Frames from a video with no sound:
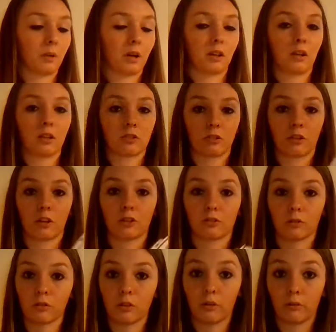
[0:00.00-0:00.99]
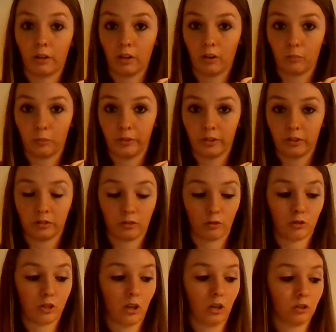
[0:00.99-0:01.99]
by the International Union of Police
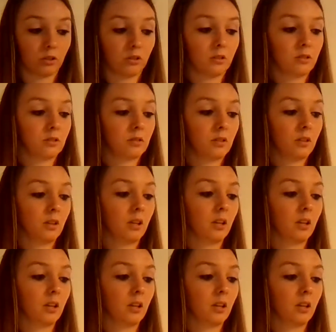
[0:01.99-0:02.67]
Associations,